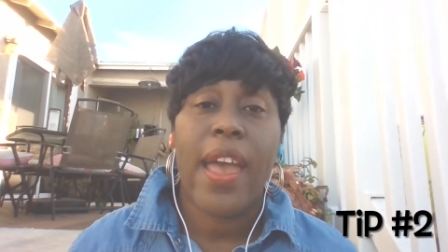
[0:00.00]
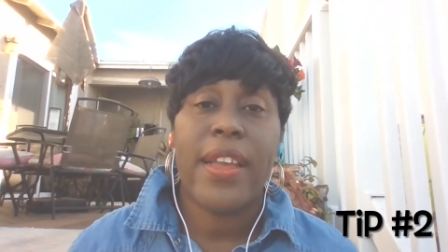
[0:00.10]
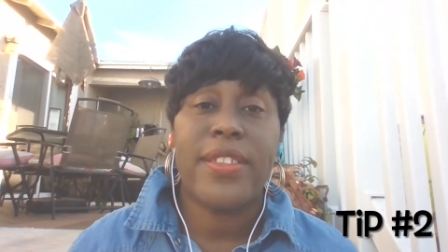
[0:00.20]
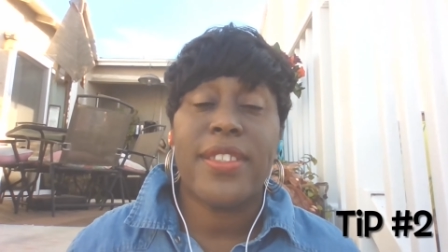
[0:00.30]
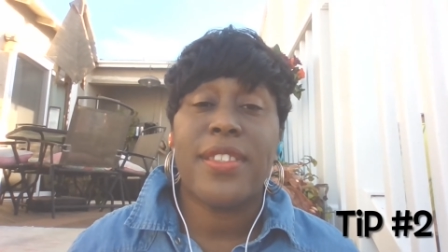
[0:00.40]

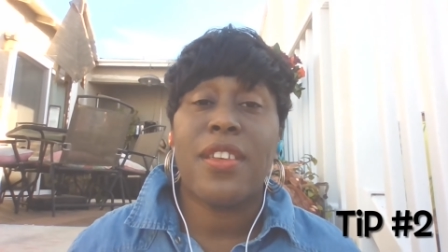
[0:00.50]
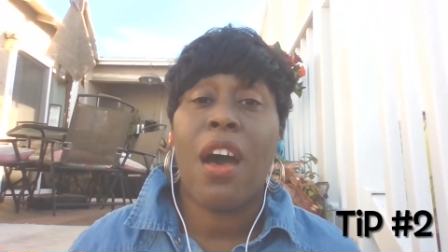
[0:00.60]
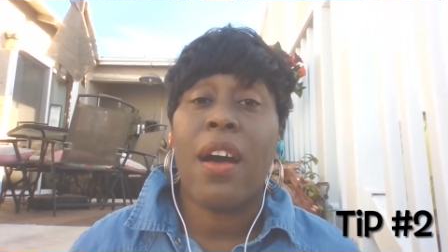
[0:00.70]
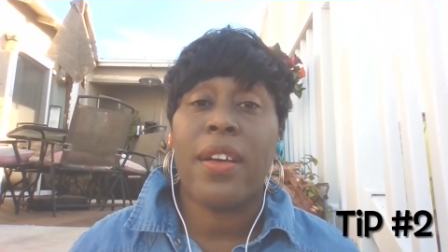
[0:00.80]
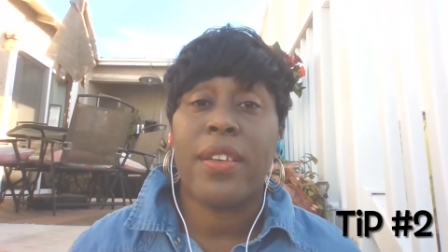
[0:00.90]
and just
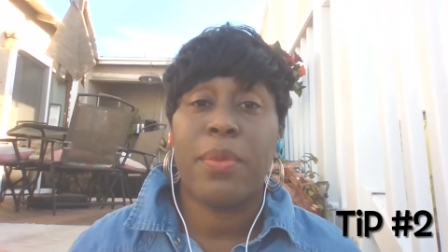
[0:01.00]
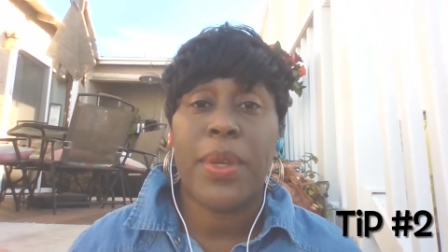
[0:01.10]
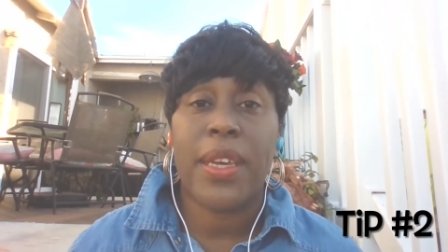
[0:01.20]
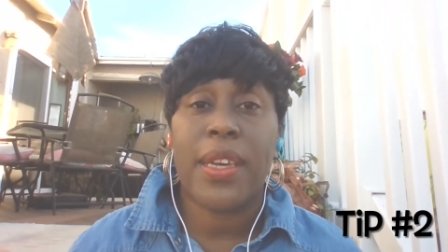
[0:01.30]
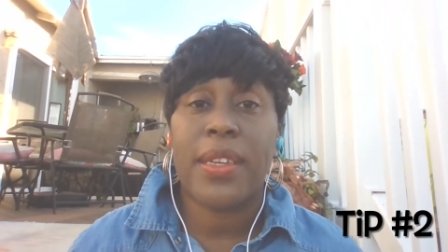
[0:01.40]
talk,
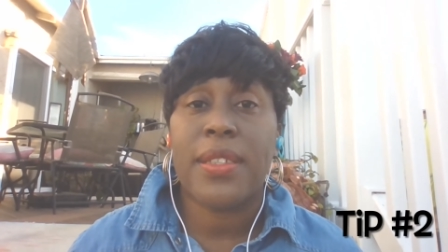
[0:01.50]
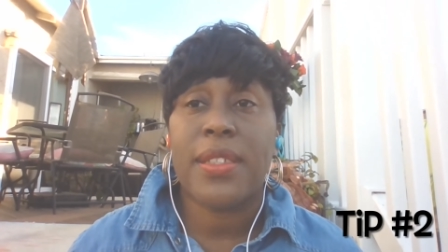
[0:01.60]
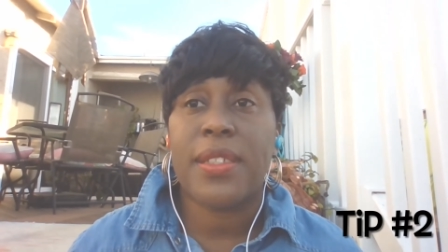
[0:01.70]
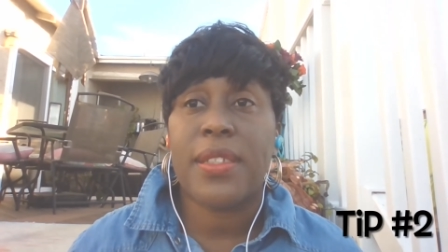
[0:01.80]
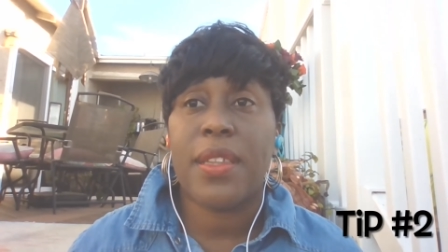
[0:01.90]
because
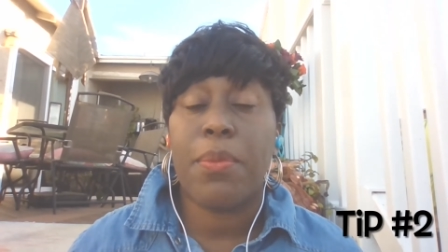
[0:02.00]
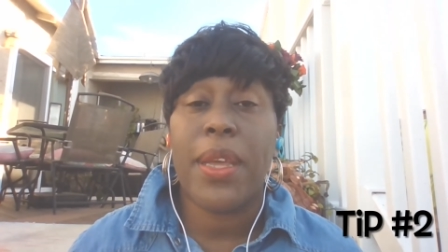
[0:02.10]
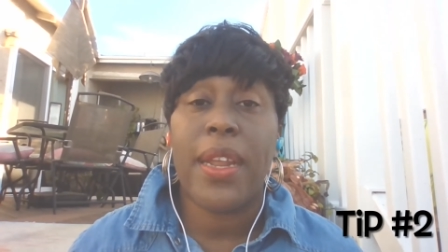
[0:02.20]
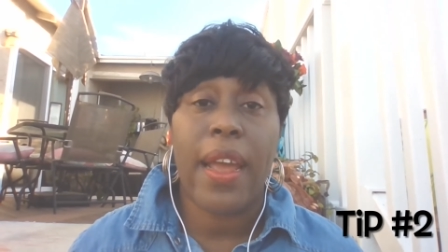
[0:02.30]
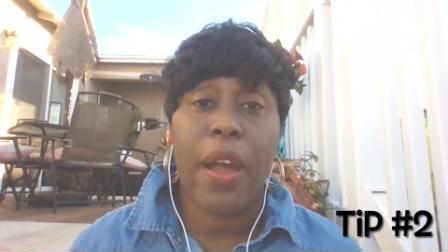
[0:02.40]
the
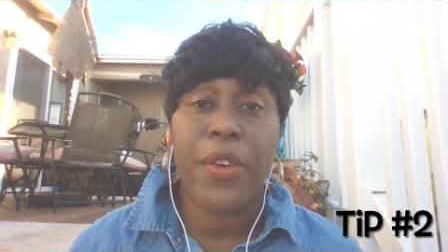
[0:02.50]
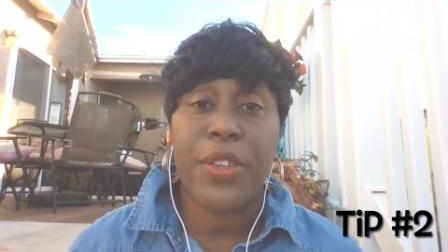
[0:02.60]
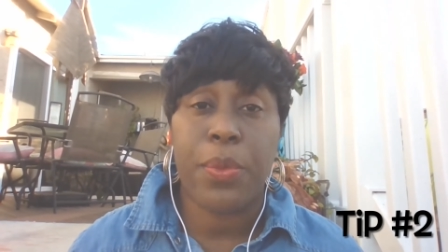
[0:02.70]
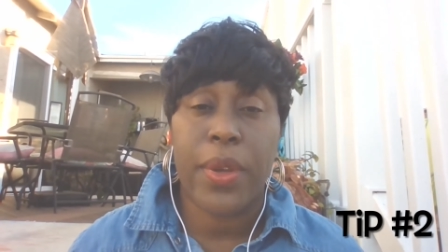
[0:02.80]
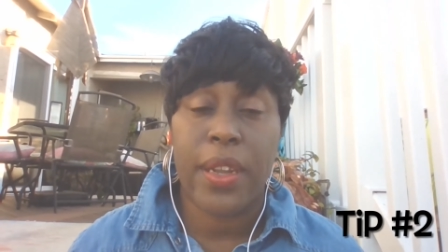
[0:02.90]
midnight hour
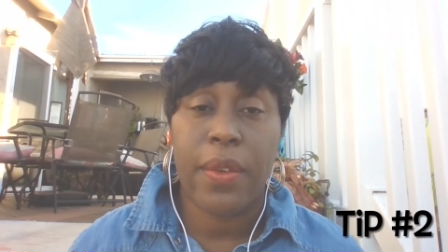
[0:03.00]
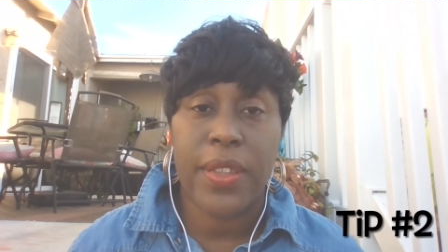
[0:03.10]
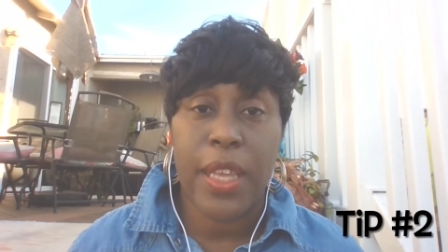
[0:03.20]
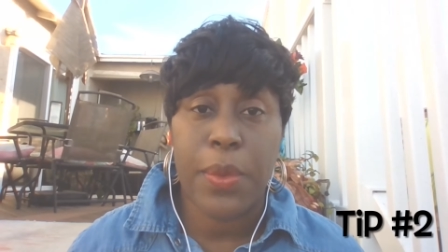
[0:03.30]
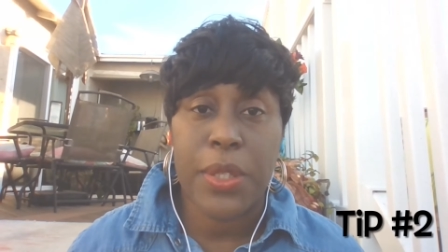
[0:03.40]
is when
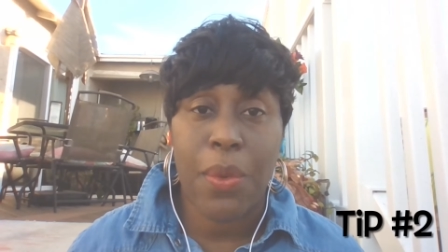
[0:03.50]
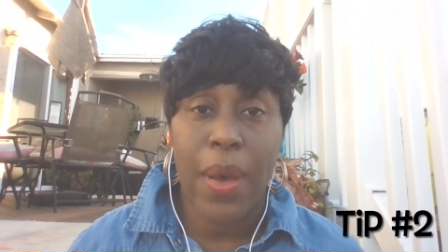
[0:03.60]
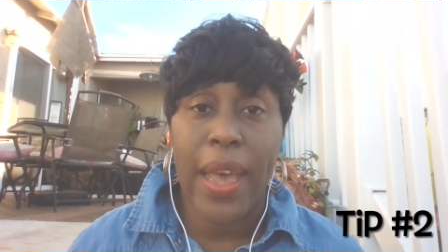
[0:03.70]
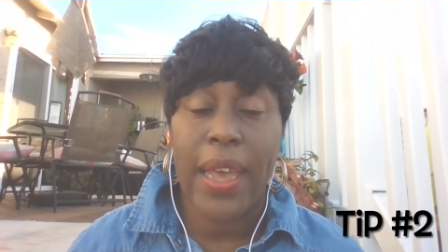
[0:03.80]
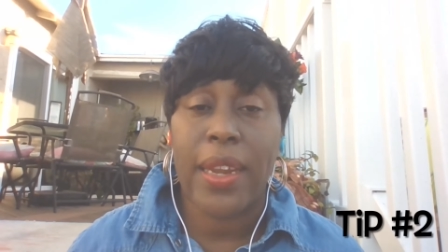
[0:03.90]
everything was
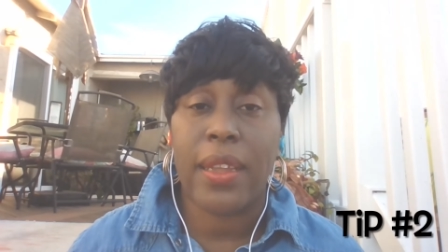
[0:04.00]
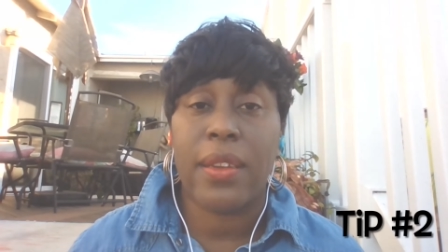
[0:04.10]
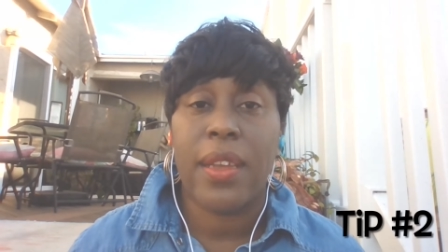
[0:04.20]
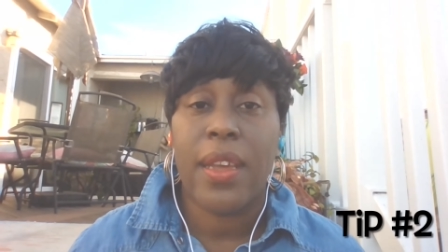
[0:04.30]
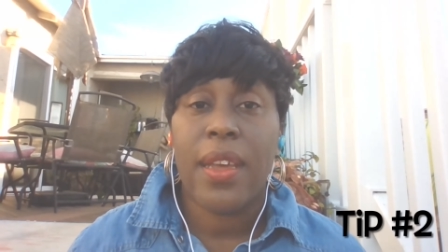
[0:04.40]
quiet
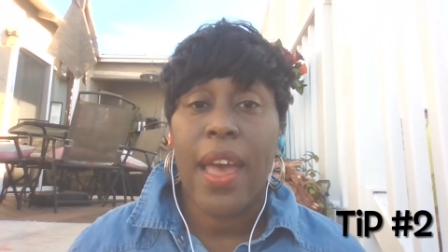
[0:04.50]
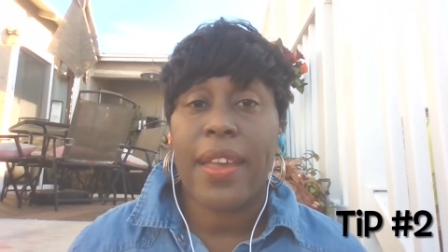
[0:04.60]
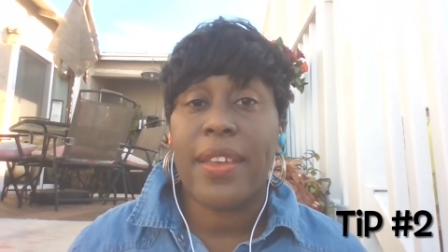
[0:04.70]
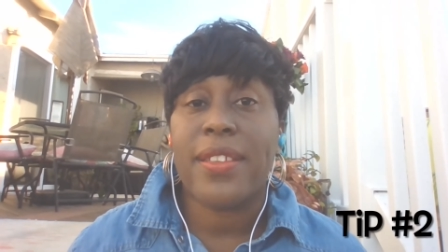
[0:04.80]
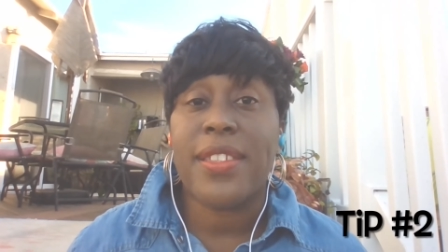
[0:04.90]
and I
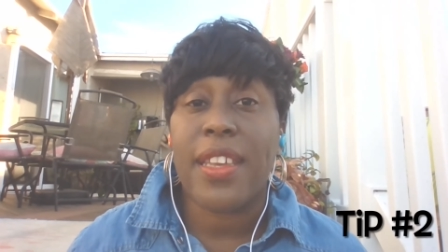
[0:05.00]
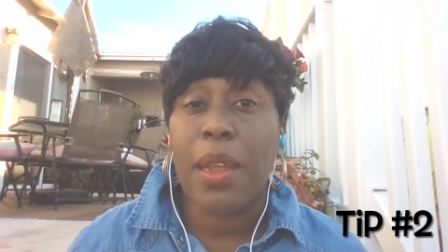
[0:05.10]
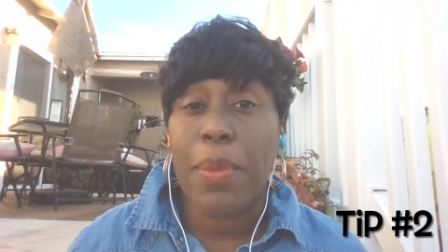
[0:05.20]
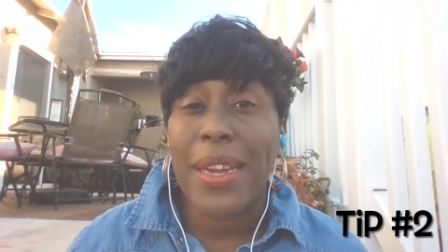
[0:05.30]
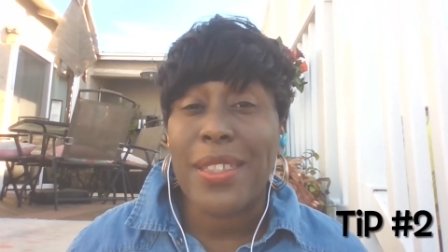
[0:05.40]
could just get
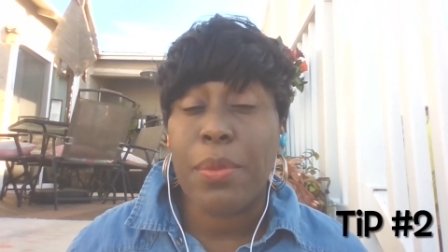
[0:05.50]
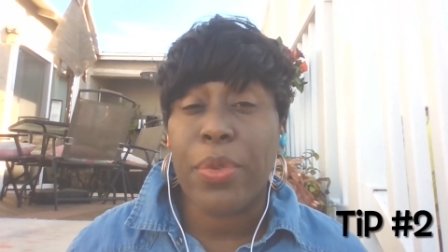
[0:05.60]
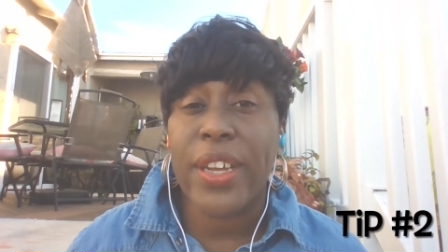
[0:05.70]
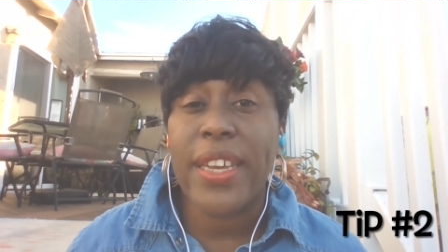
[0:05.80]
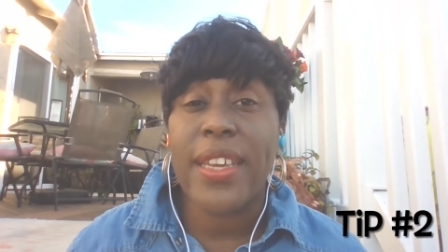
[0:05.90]
a minute to
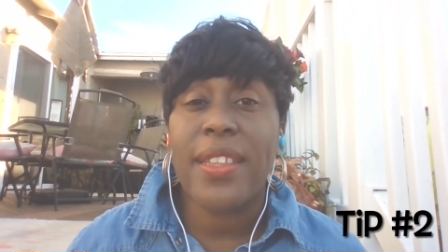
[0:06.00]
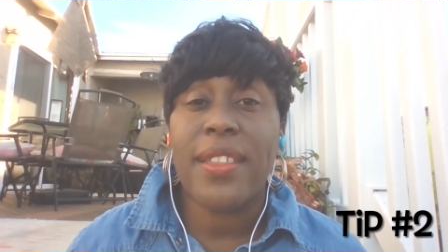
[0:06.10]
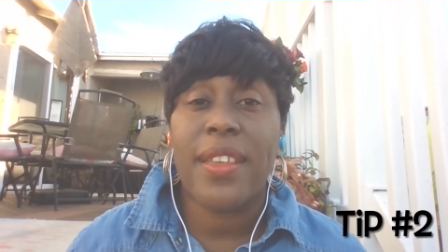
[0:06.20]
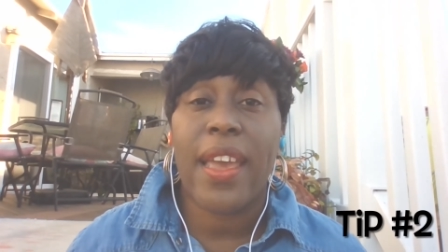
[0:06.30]
breathe,